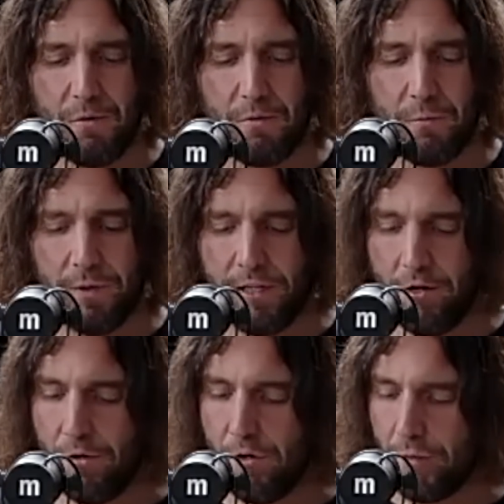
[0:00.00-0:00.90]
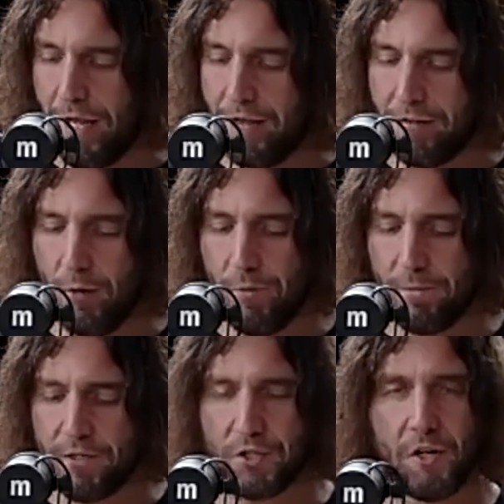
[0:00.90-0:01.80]
We go around, open up
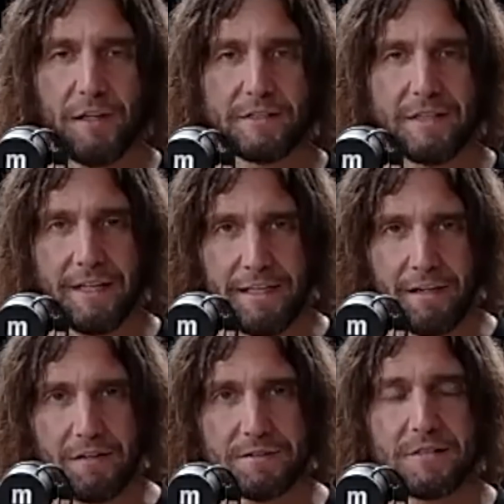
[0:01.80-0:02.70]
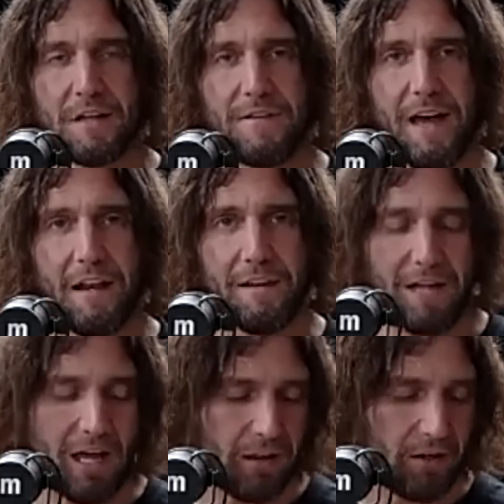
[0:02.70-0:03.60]
the trunk to like get our stuff out
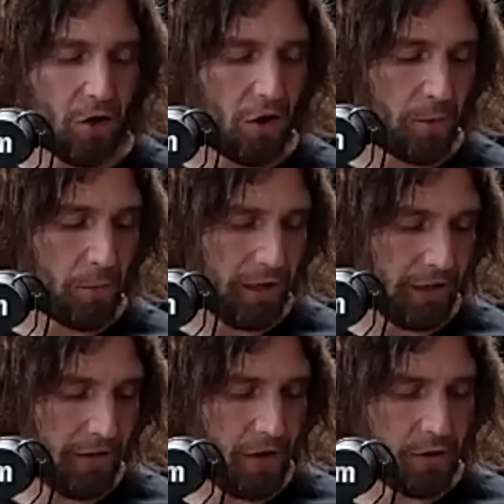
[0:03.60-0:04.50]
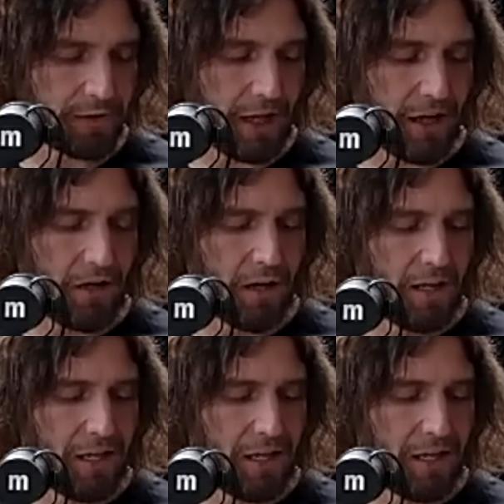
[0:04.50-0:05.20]
of the car to bring into the hotel,